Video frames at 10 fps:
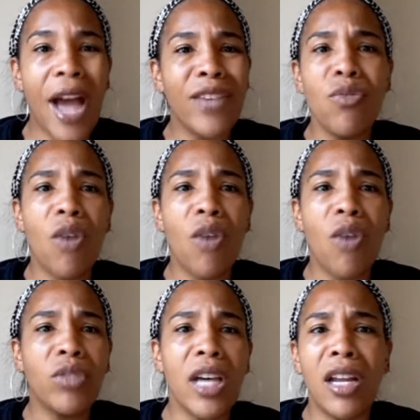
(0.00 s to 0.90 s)
How you gonna
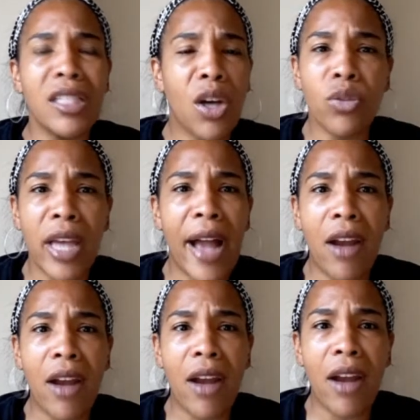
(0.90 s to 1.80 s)
tell us to go take
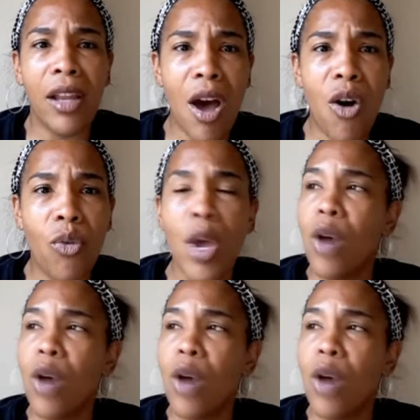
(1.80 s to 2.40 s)
out a loan